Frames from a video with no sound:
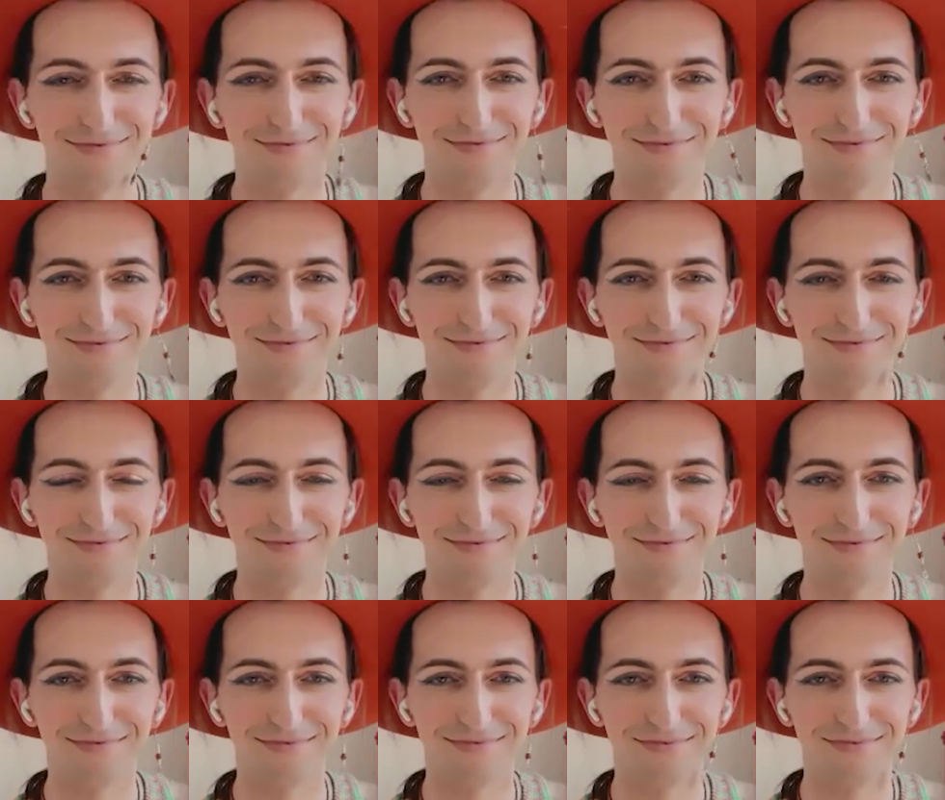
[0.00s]
for the intro
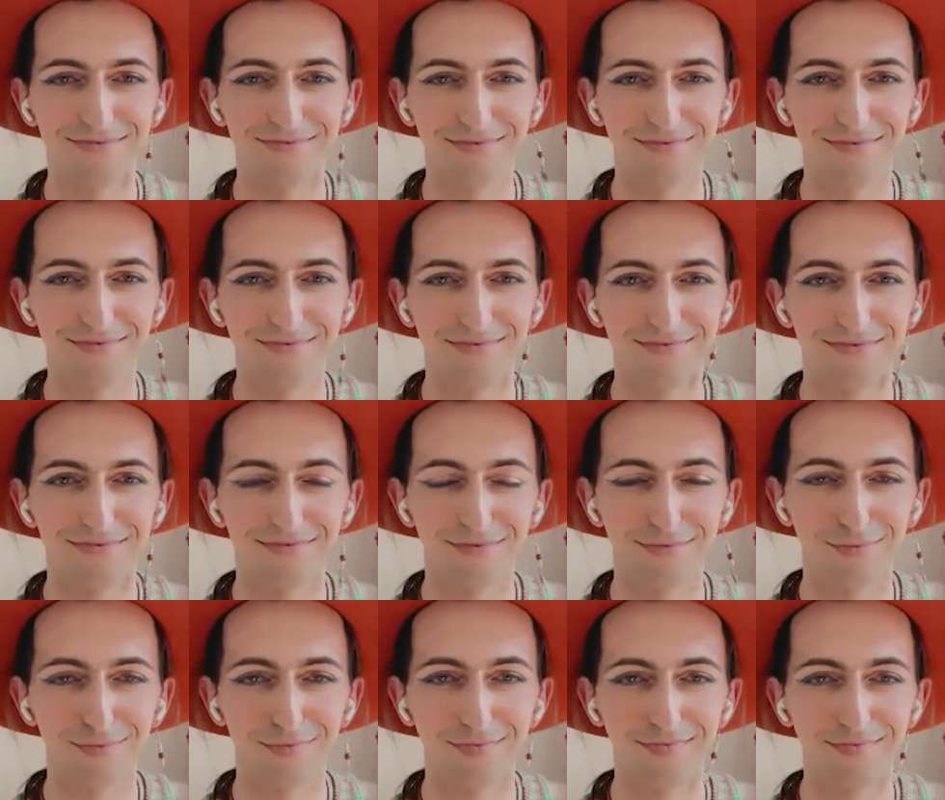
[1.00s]
there. Again, like I
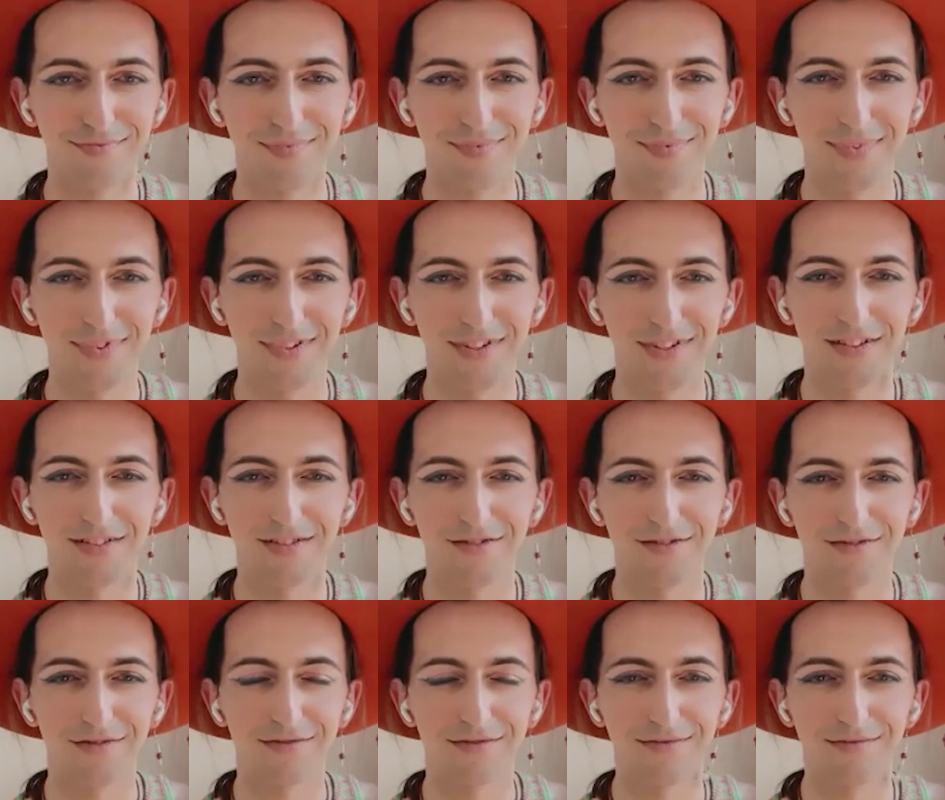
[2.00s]
think another
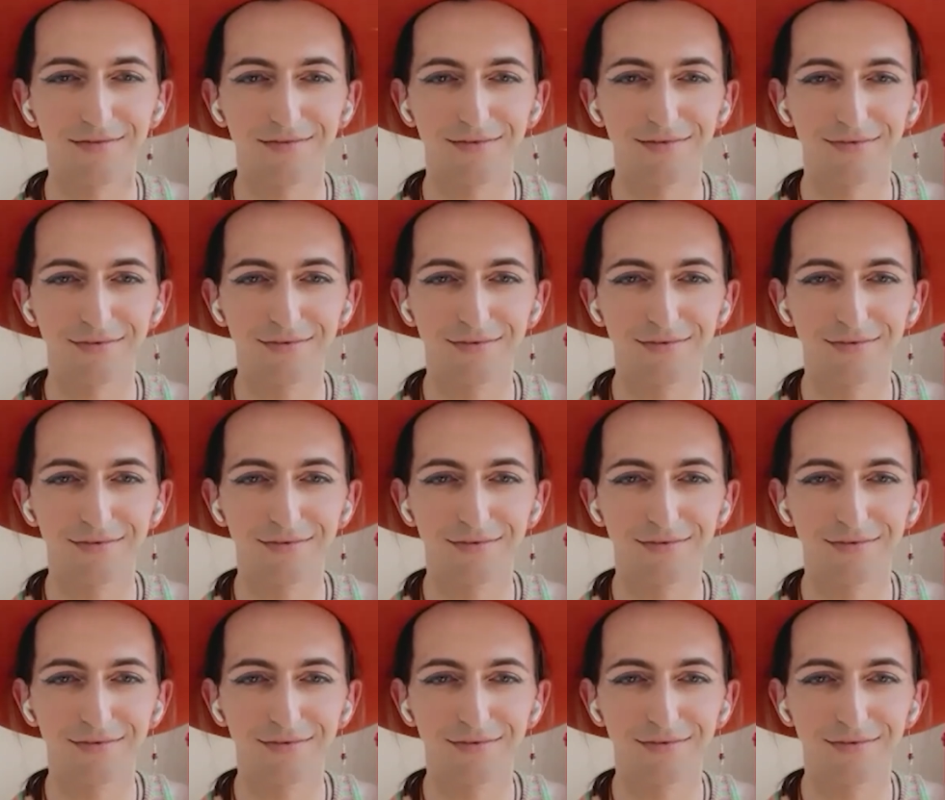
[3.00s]
just